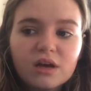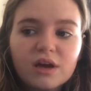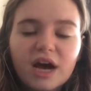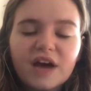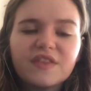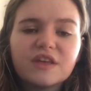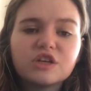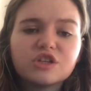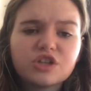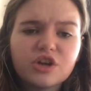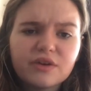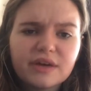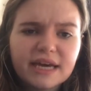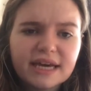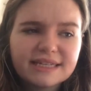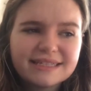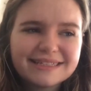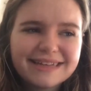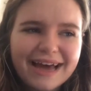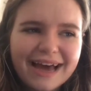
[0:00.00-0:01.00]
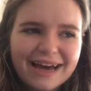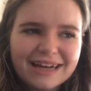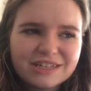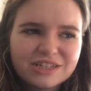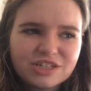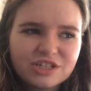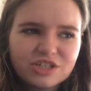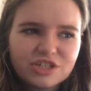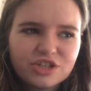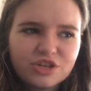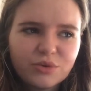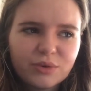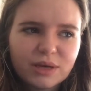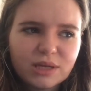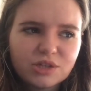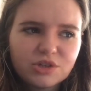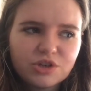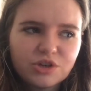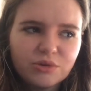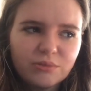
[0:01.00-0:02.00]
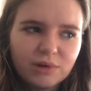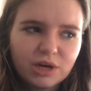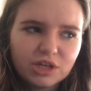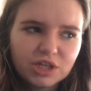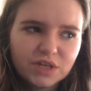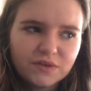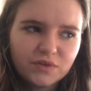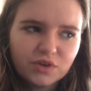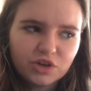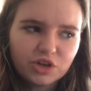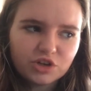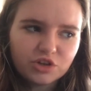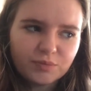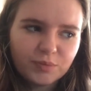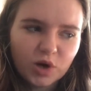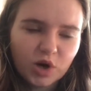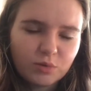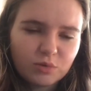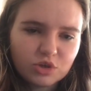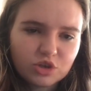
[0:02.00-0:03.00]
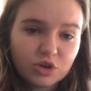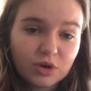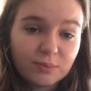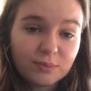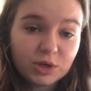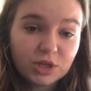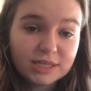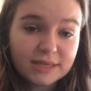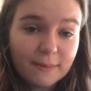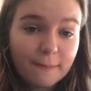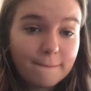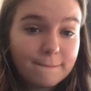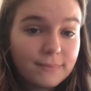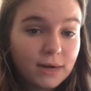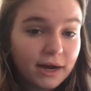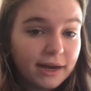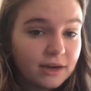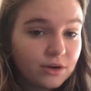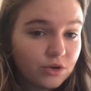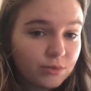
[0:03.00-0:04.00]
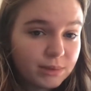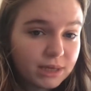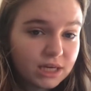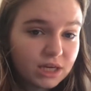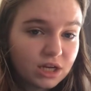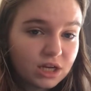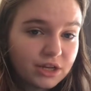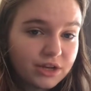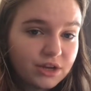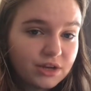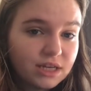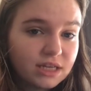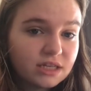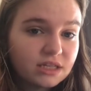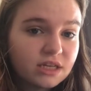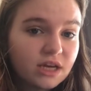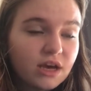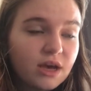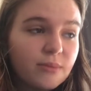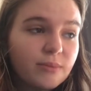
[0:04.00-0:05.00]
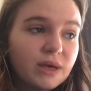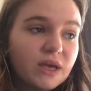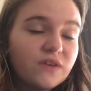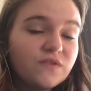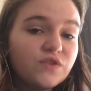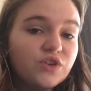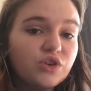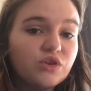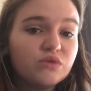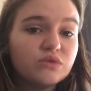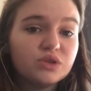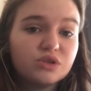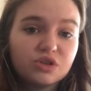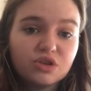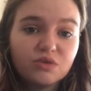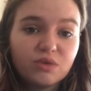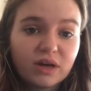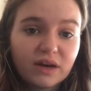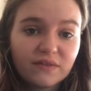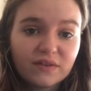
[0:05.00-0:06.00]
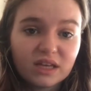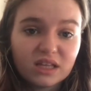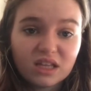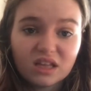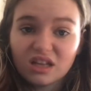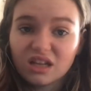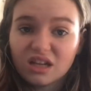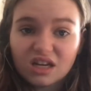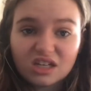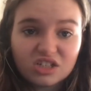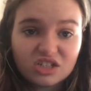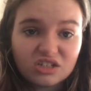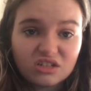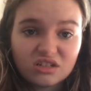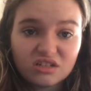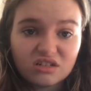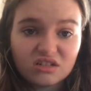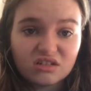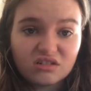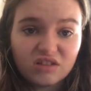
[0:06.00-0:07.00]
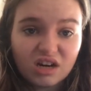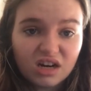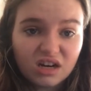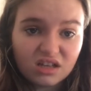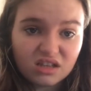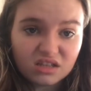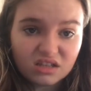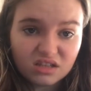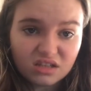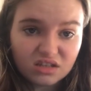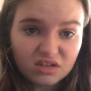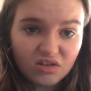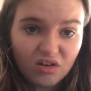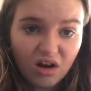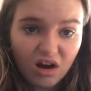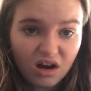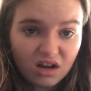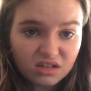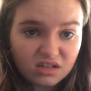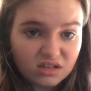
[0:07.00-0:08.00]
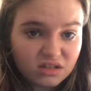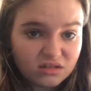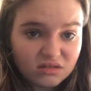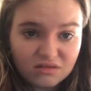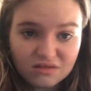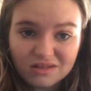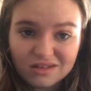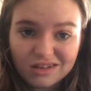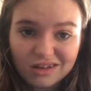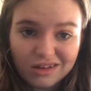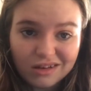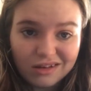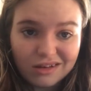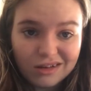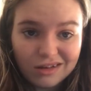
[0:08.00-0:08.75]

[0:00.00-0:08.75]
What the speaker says: I think don't get attached to it too much if you're going to do a poem or a song, because it might not be included, but if you do have it, then that just strengthens your arsenal, so